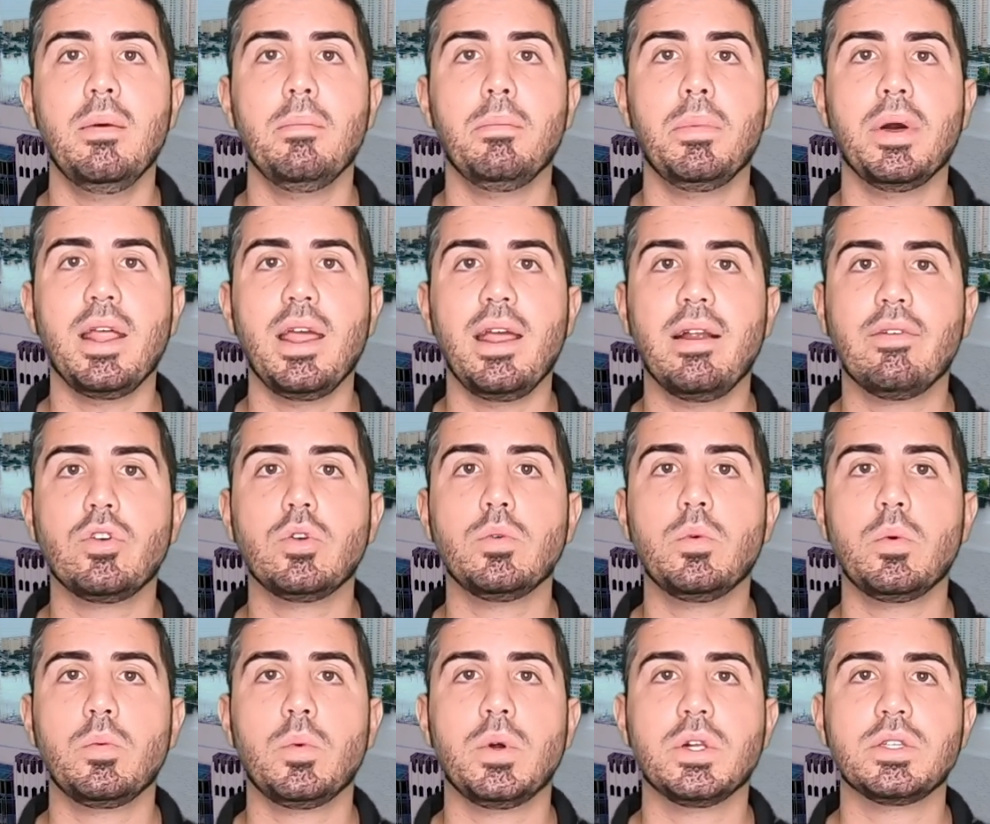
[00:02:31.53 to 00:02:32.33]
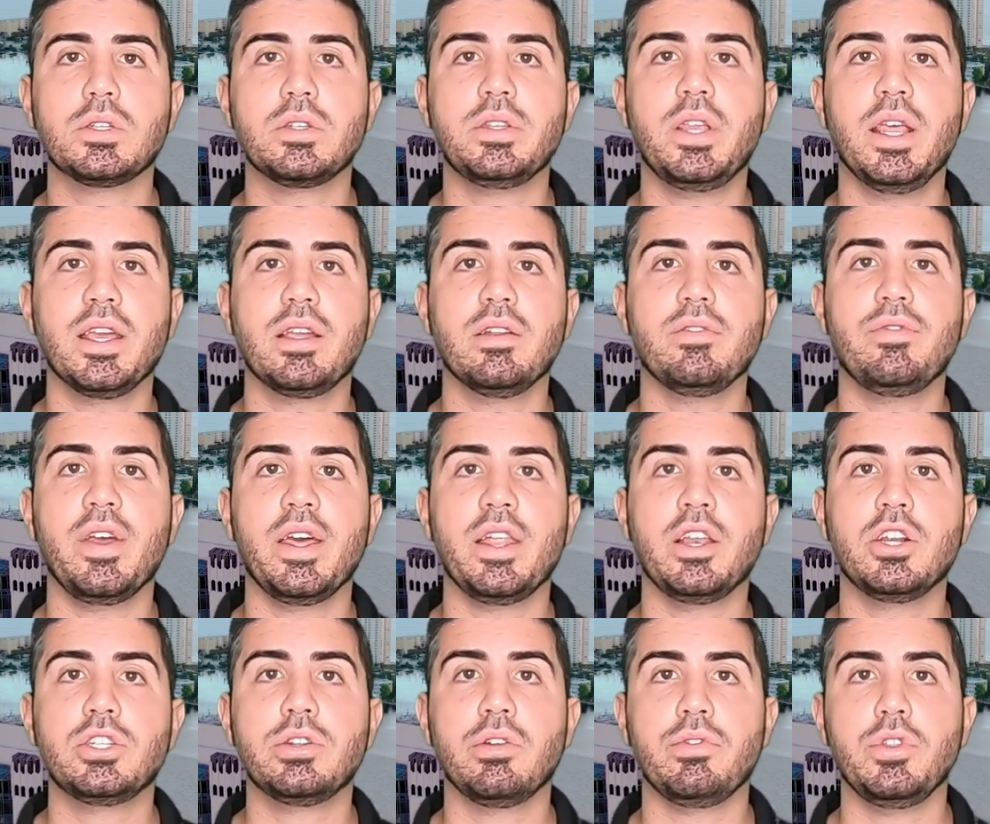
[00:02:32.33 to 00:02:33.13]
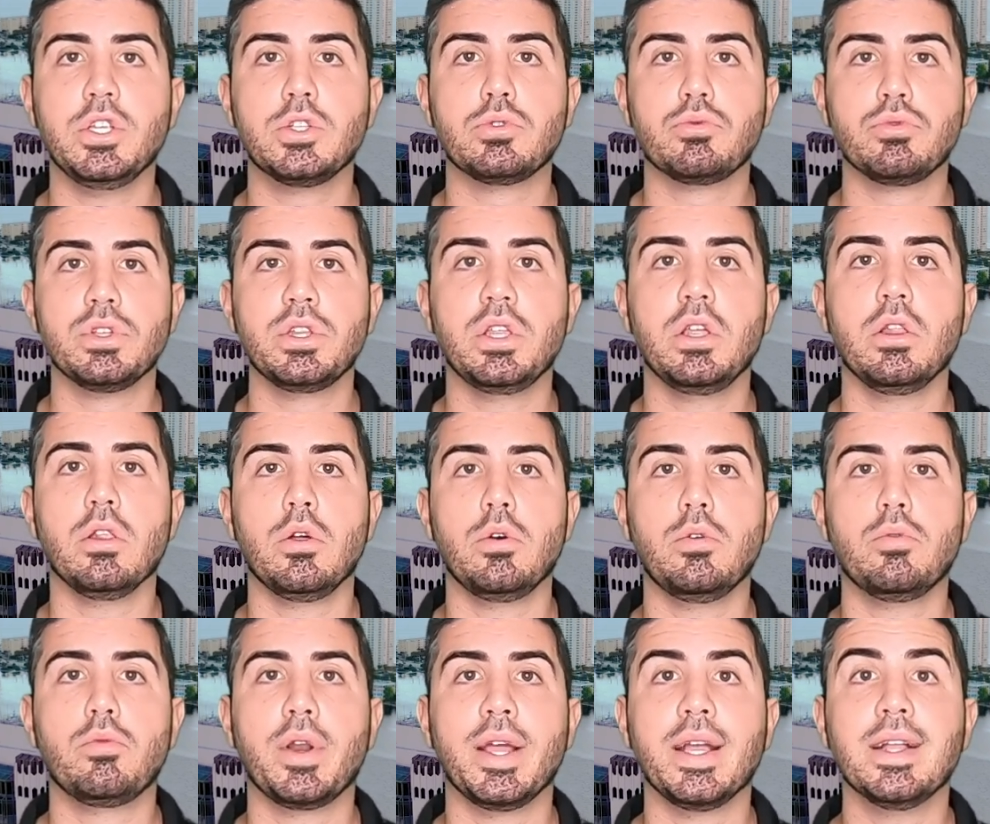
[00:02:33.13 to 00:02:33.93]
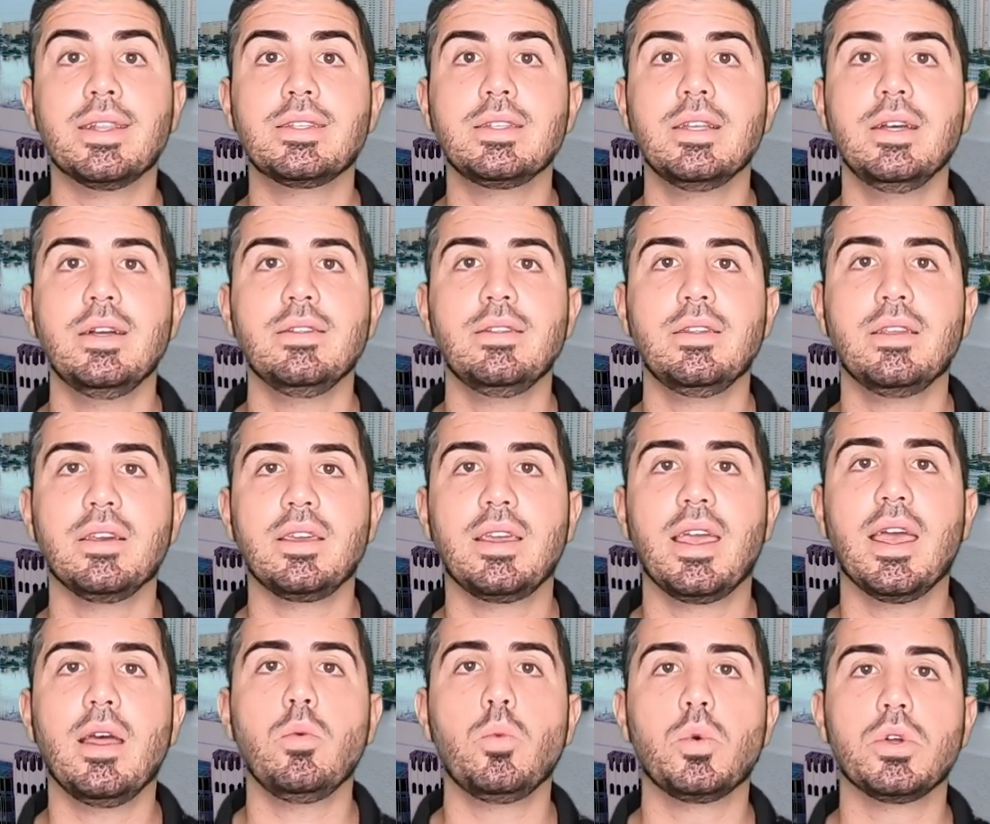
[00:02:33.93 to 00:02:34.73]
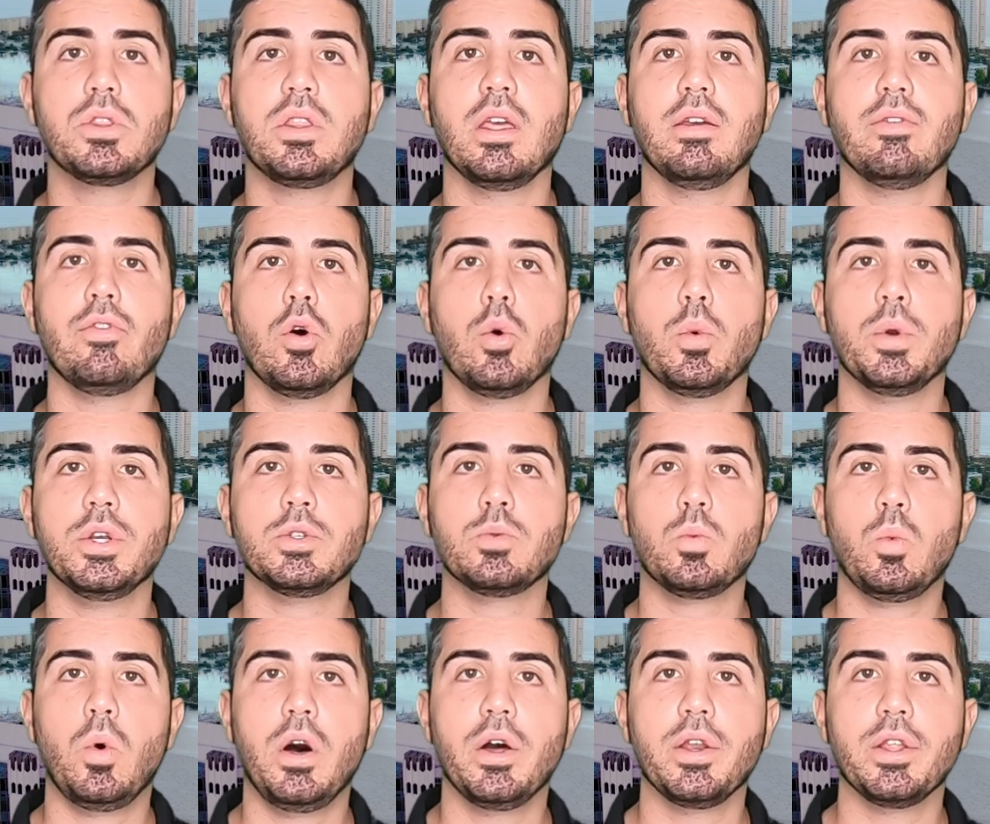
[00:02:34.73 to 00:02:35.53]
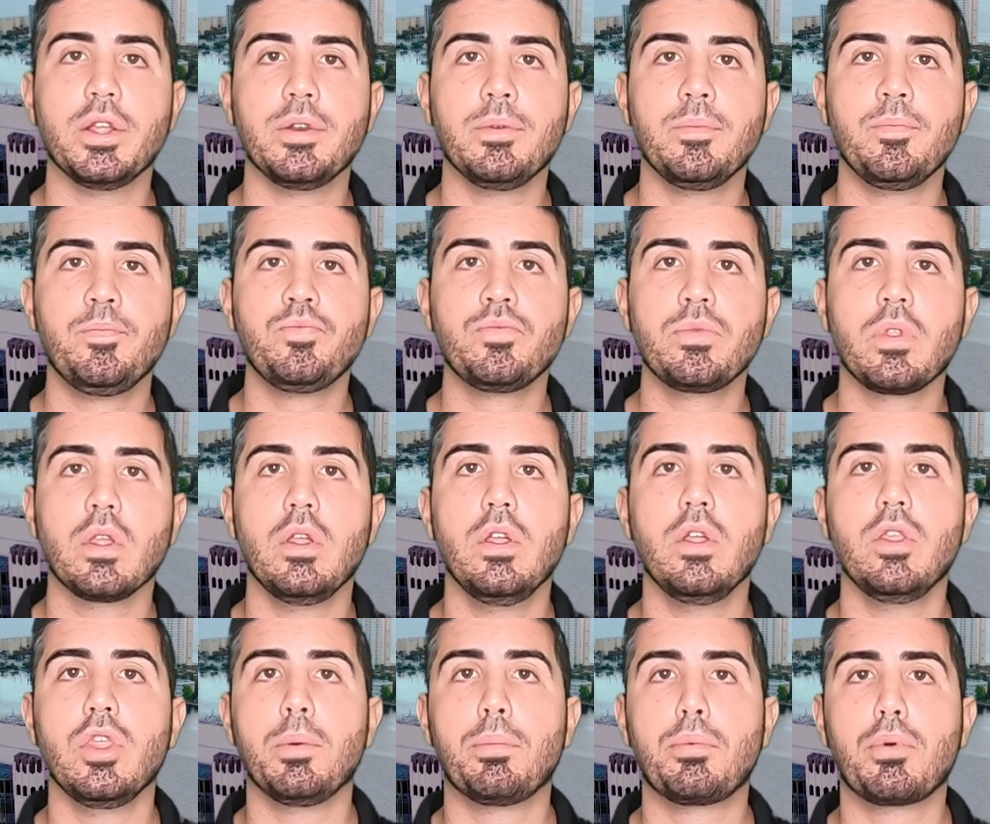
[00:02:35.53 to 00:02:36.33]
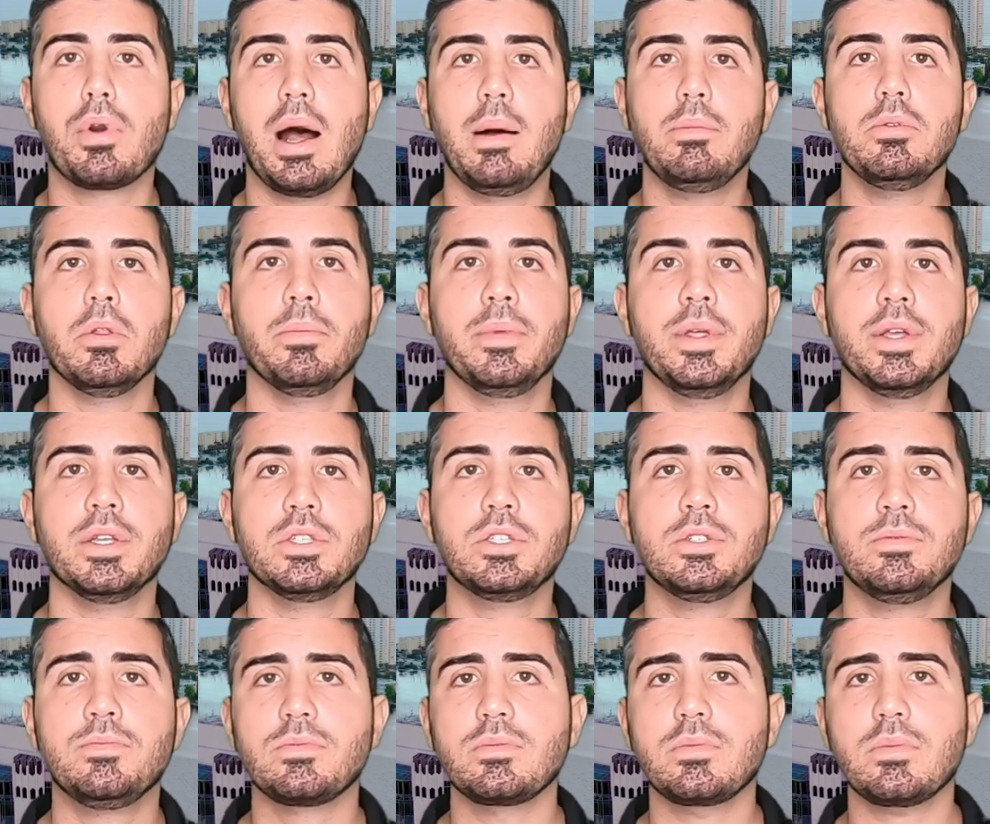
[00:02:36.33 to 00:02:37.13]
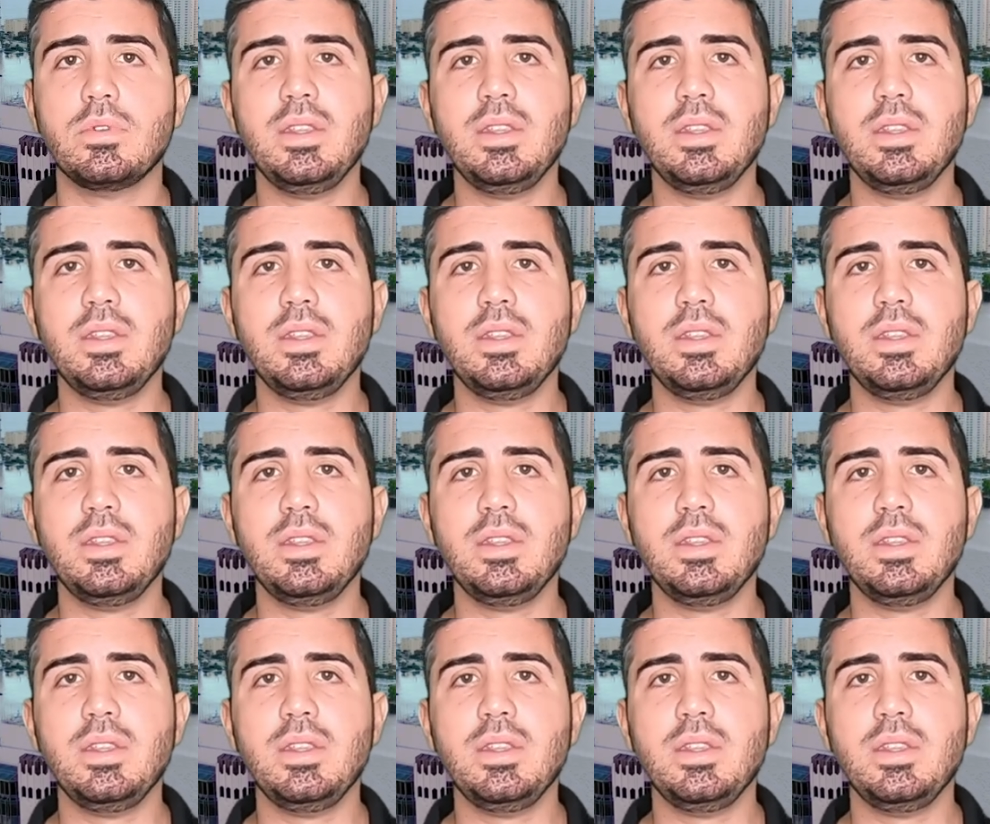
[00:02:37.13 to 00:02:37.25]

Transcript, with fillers: but everyone wants to take advantage of these really low rates to get what they've always wanted. The problem is,